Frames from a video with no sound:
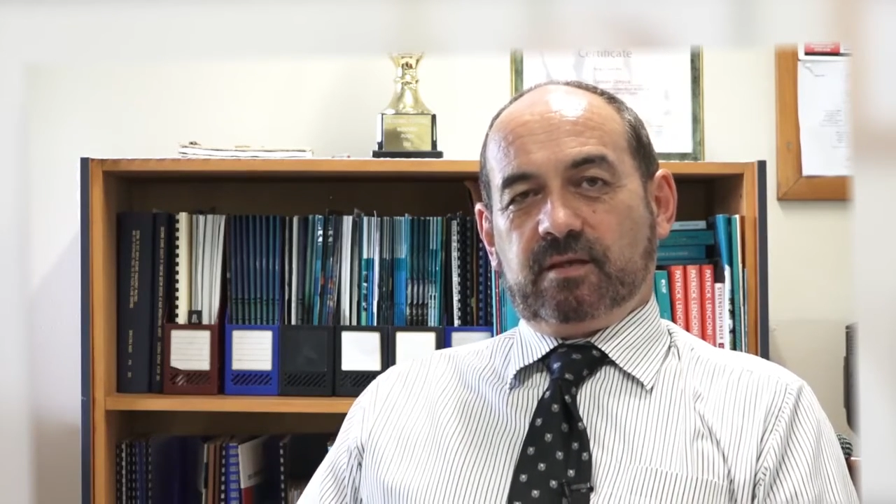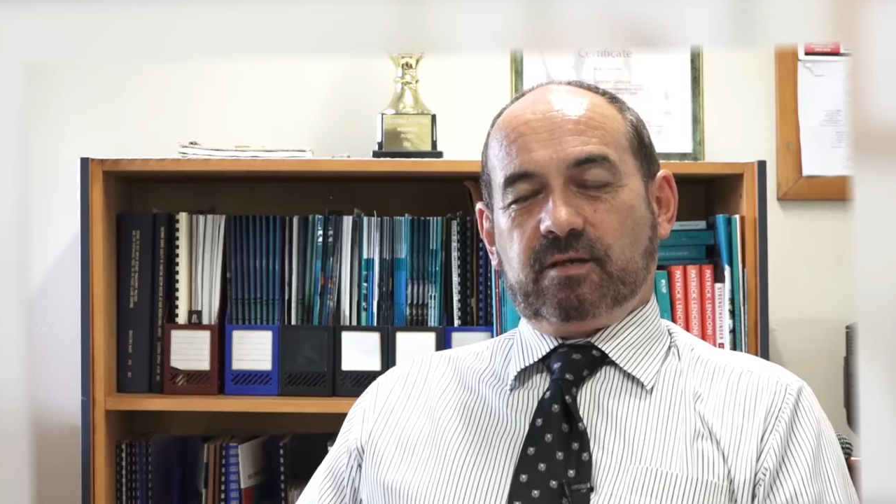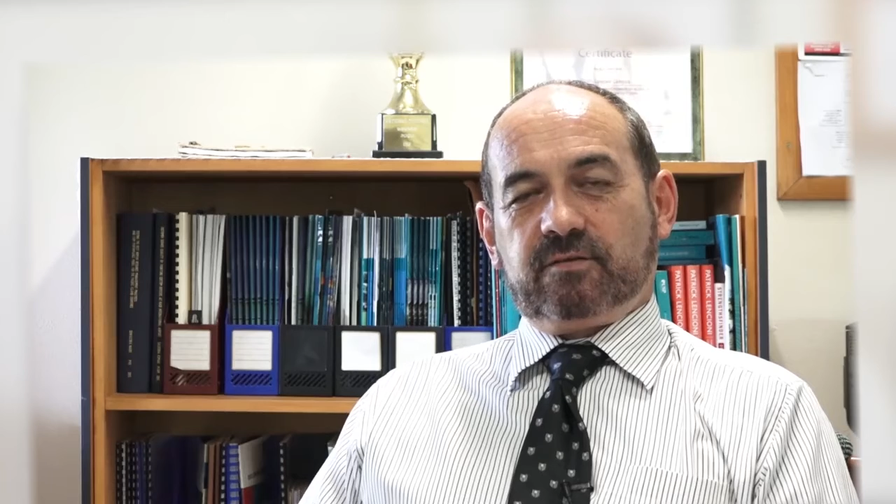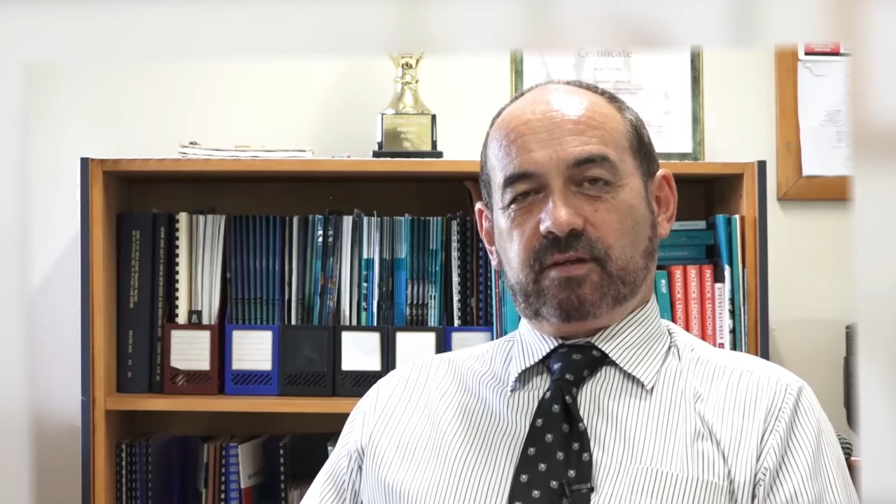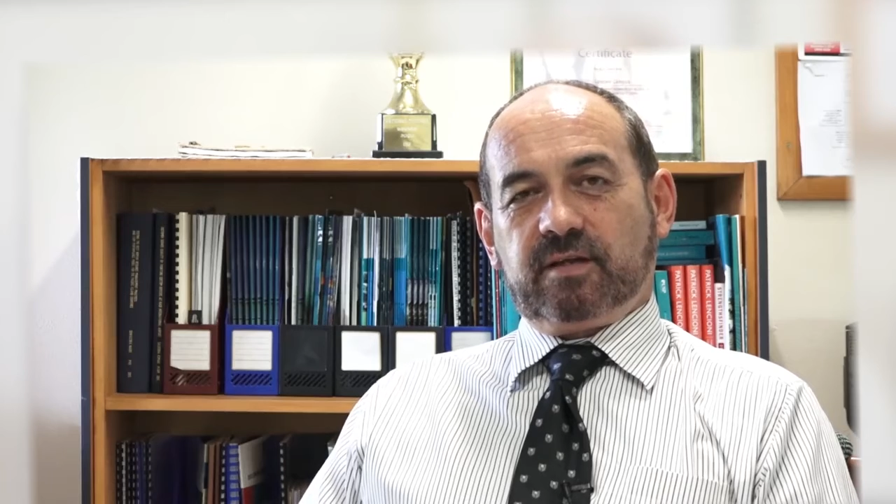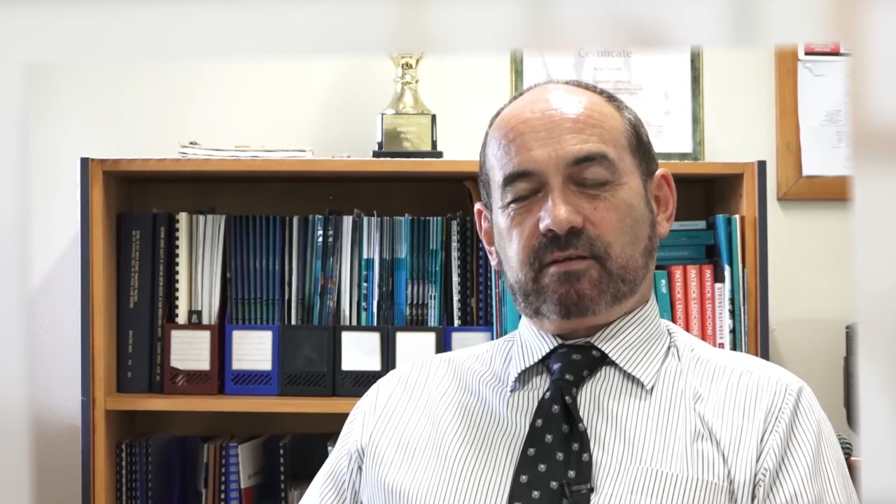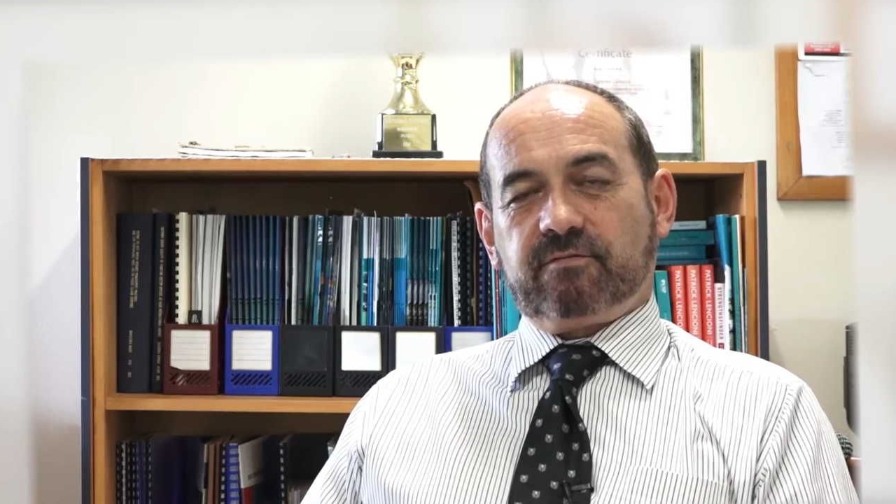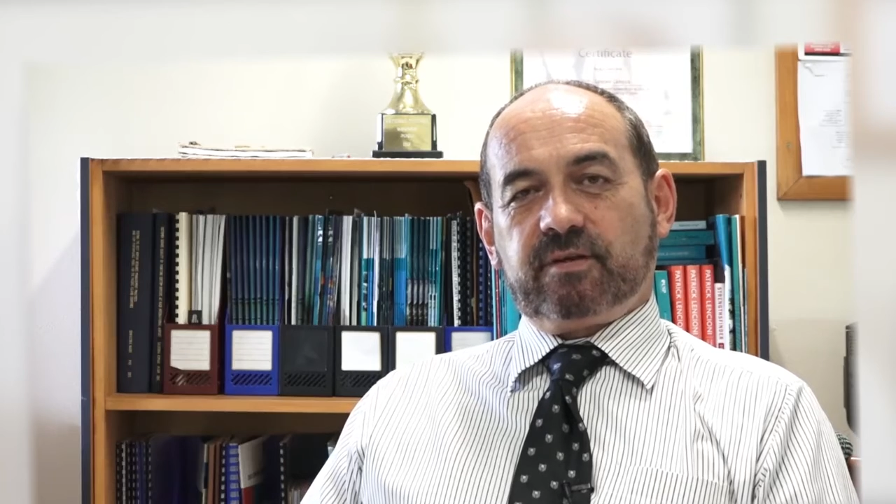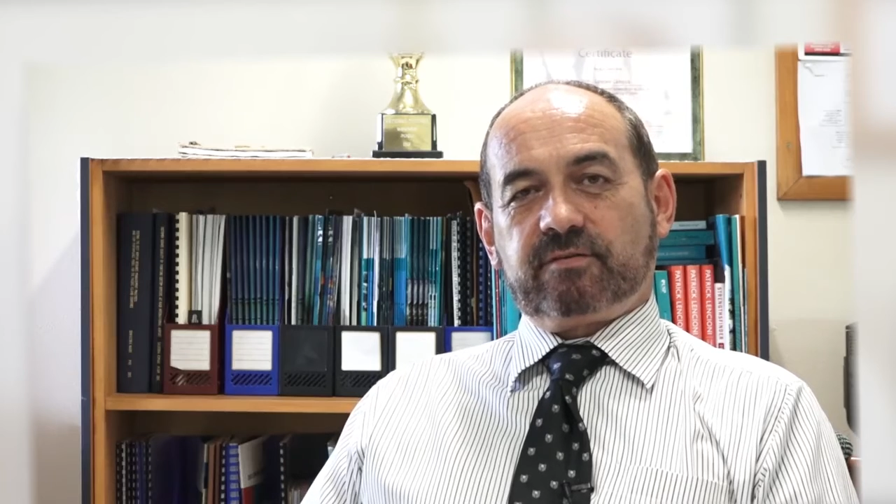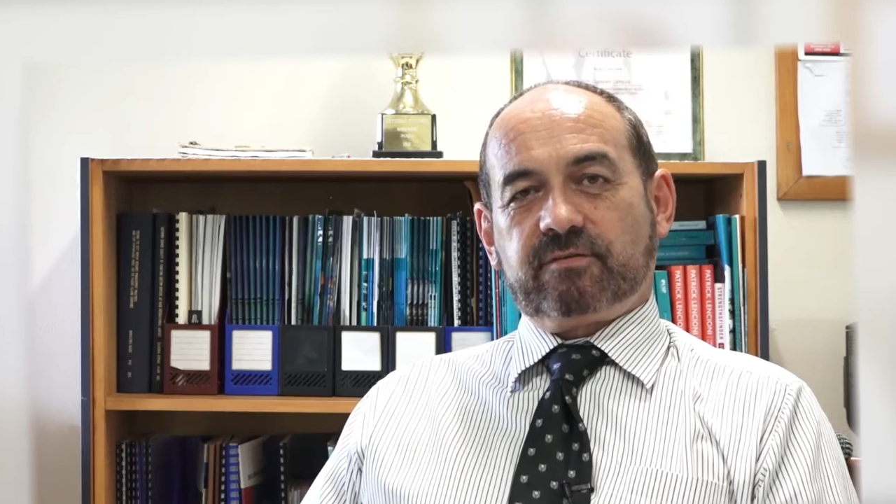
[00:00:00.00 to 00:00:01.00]
A second
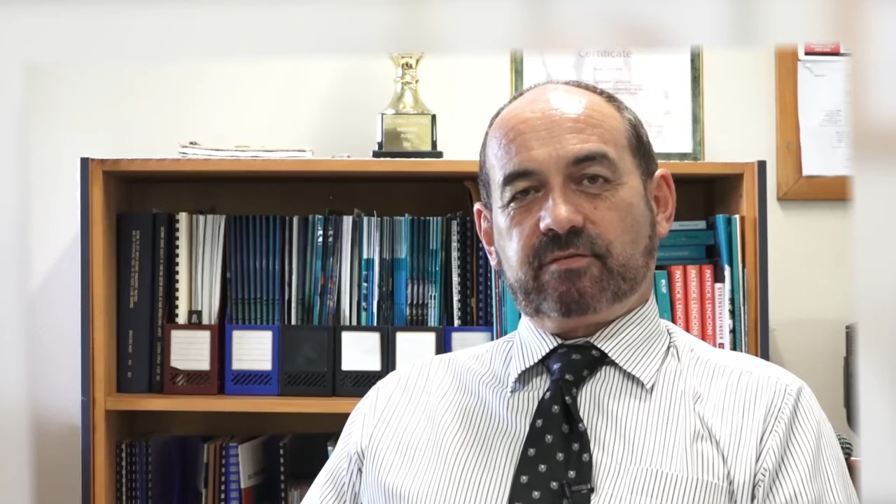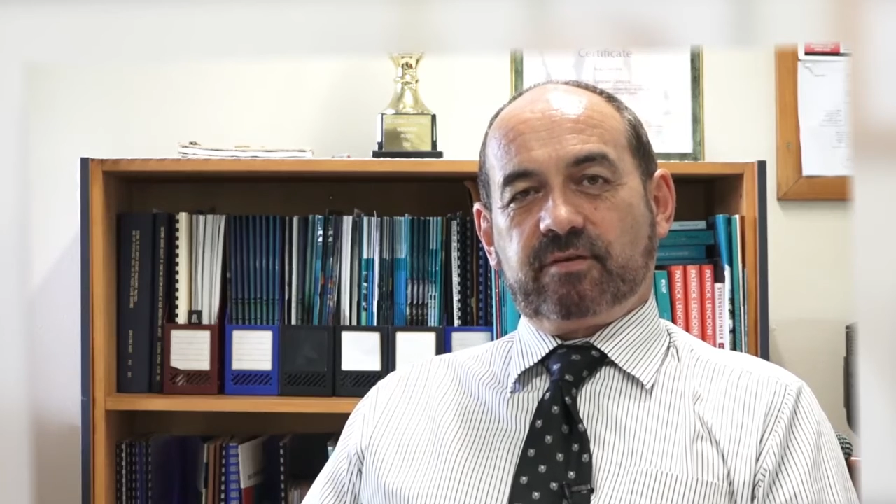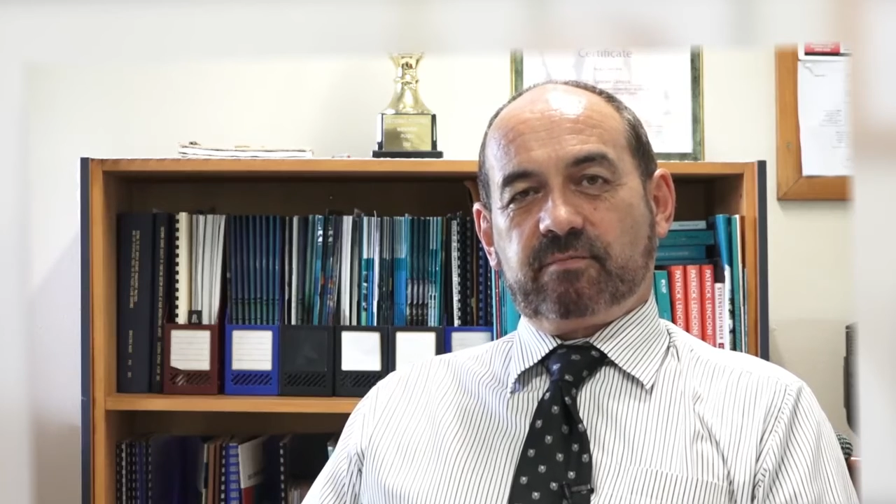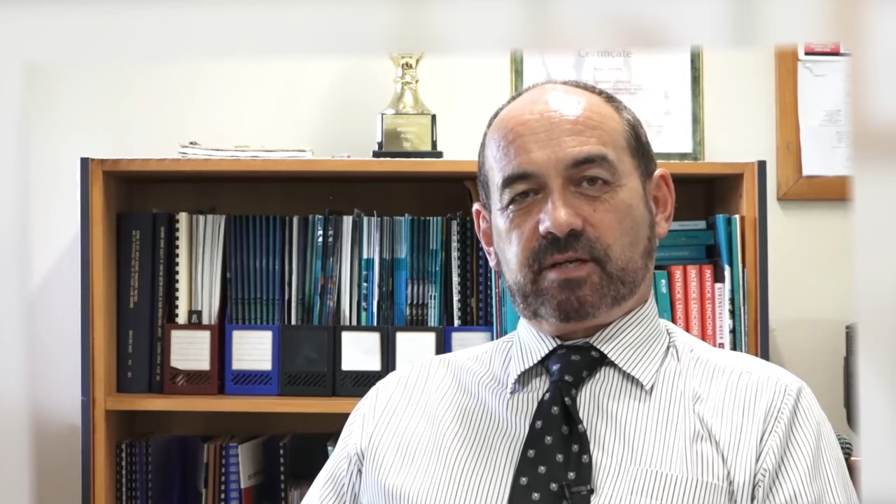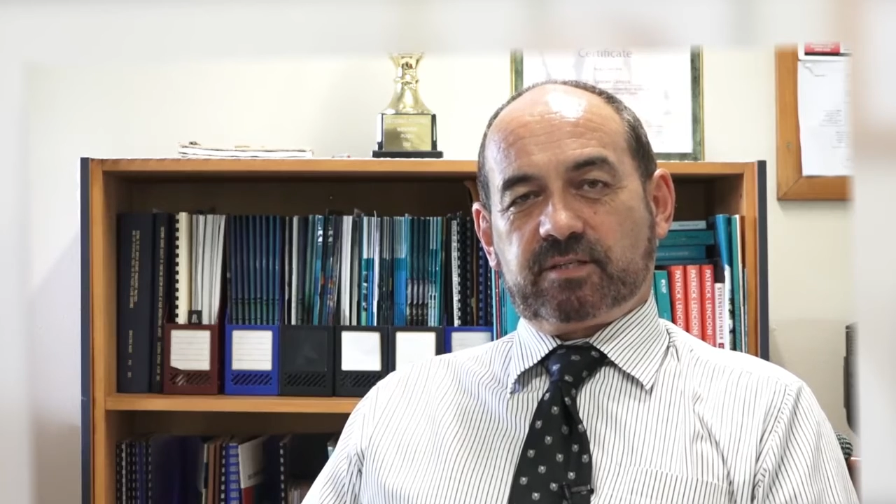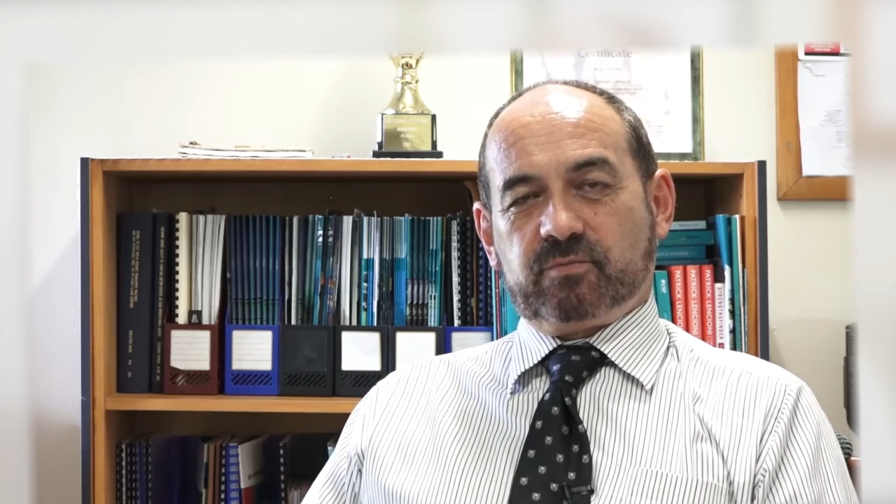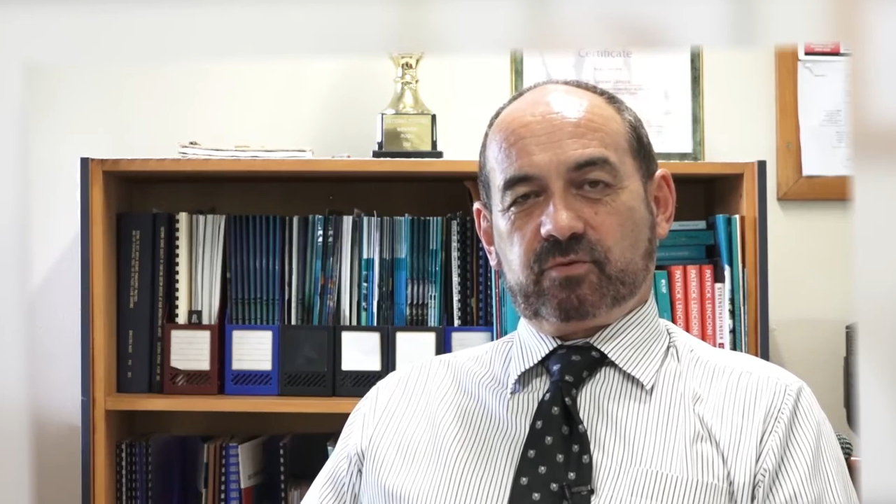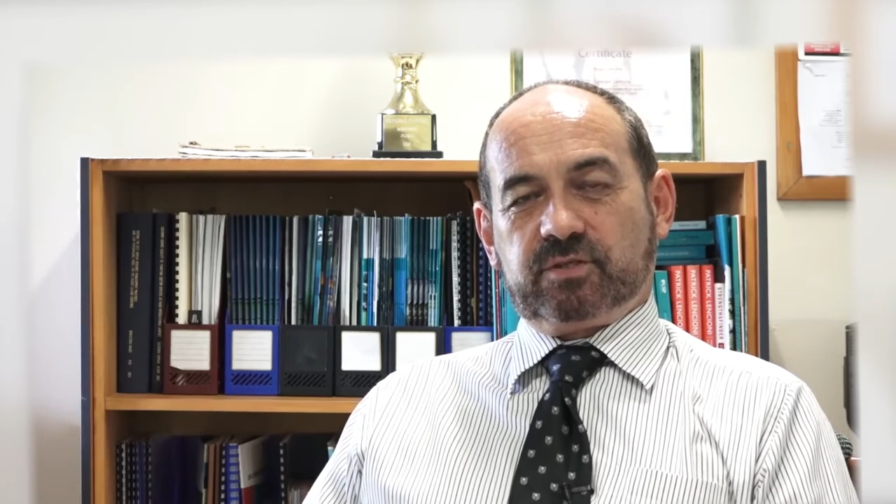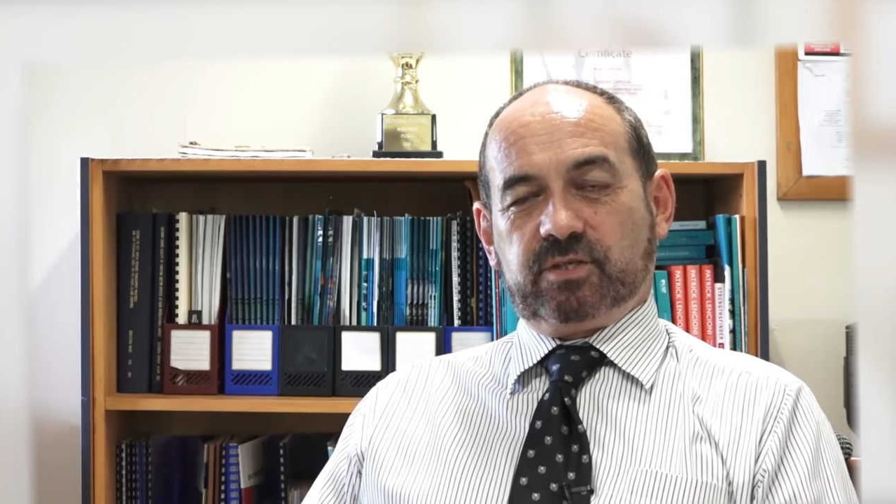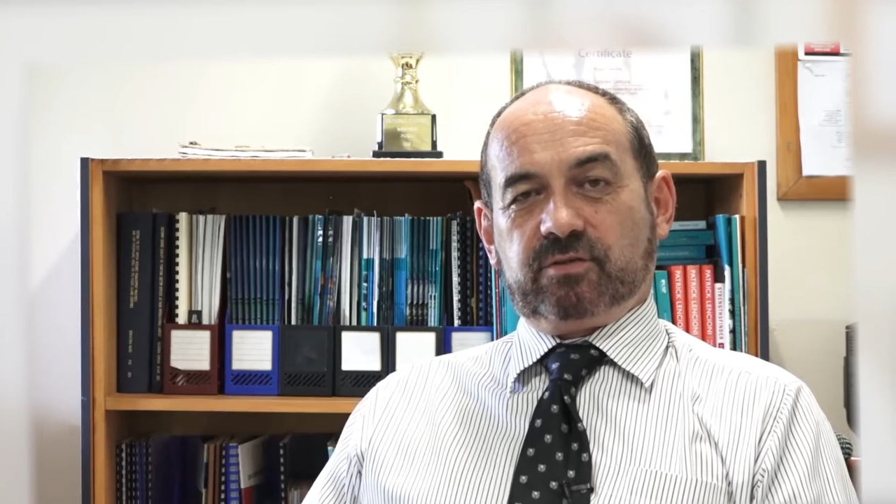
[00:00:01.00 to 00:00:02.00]
offence is treated much
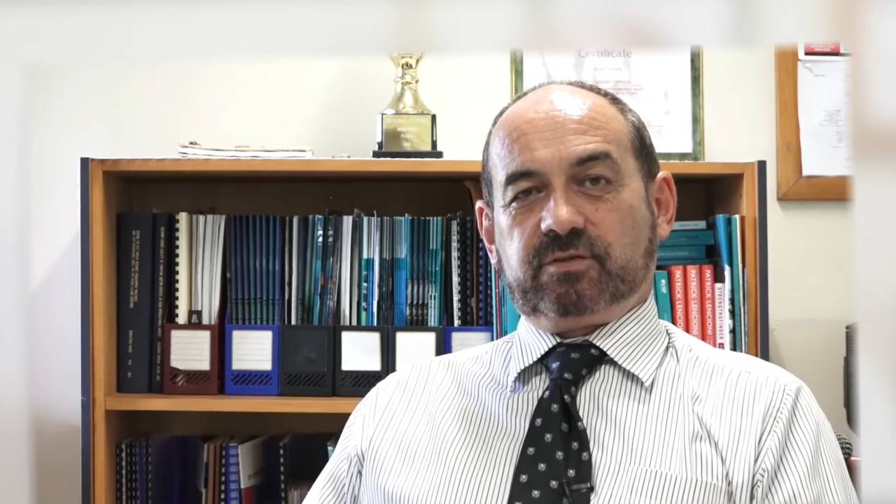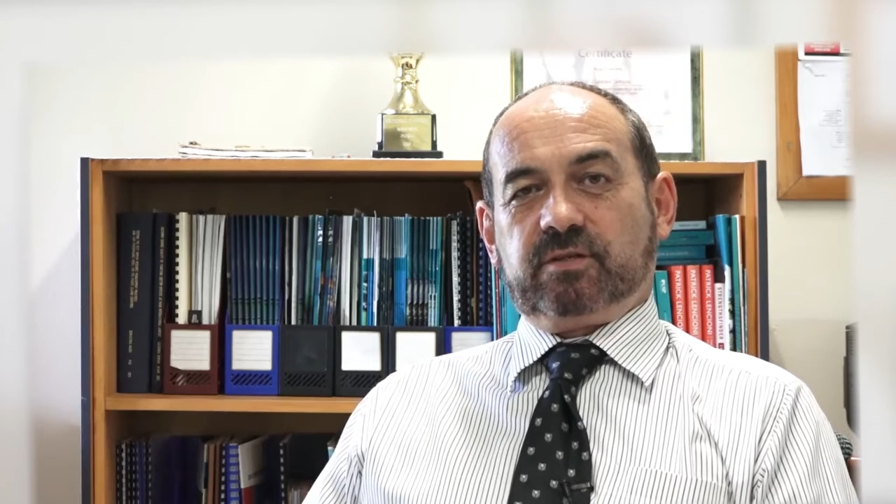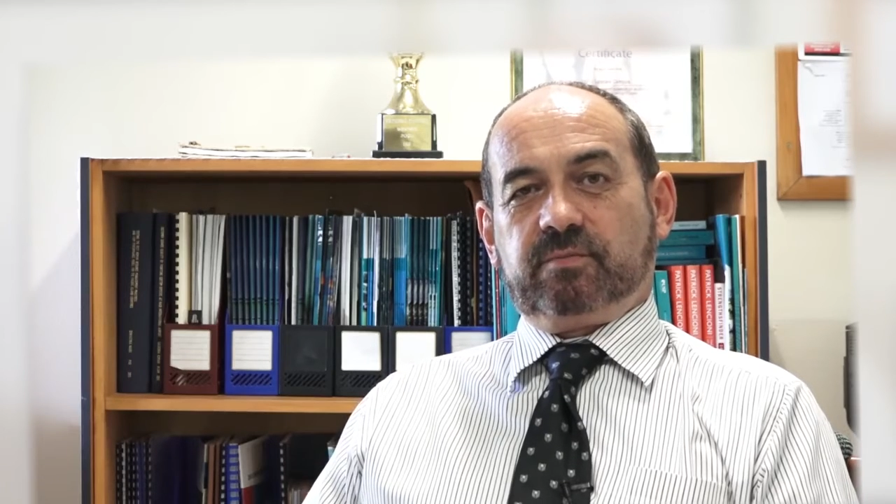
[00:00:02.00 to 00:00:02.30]
more seriously